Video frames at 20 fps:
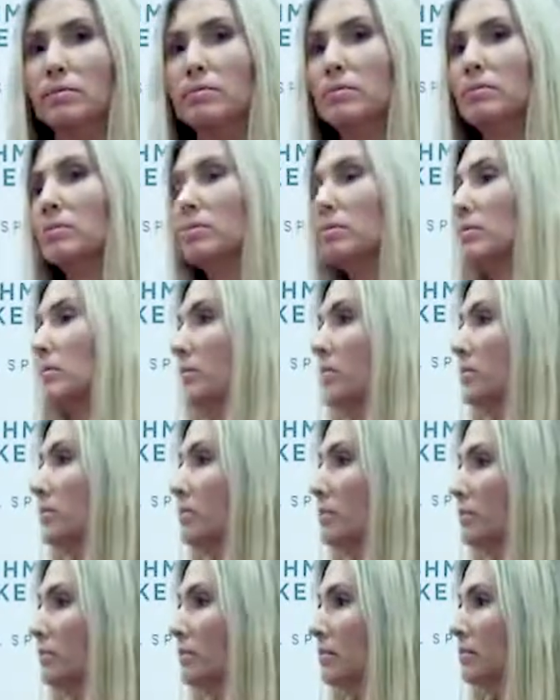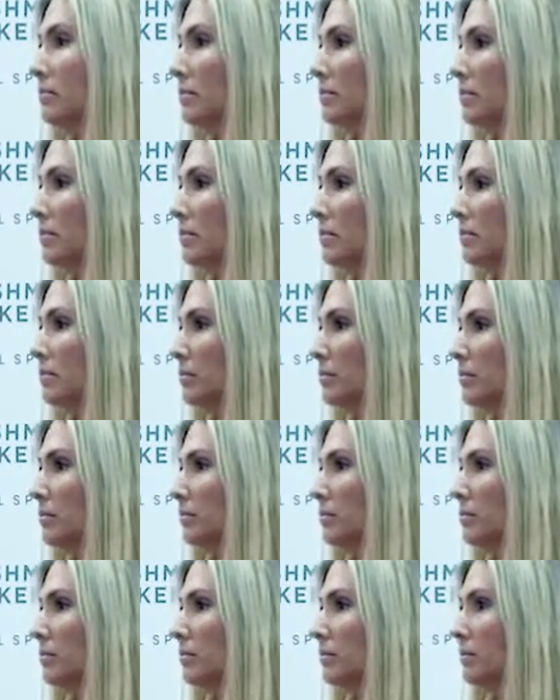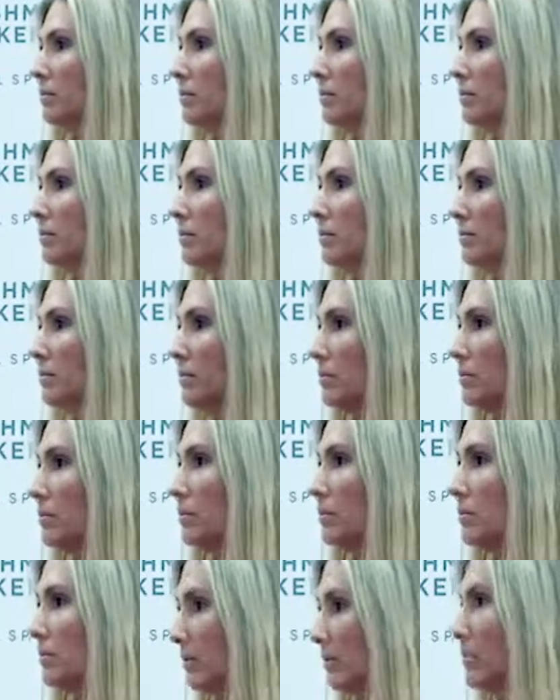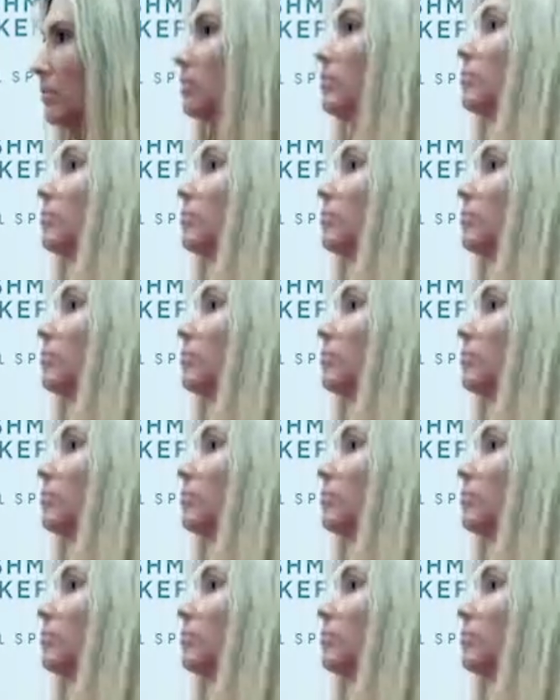This person isn't speaking.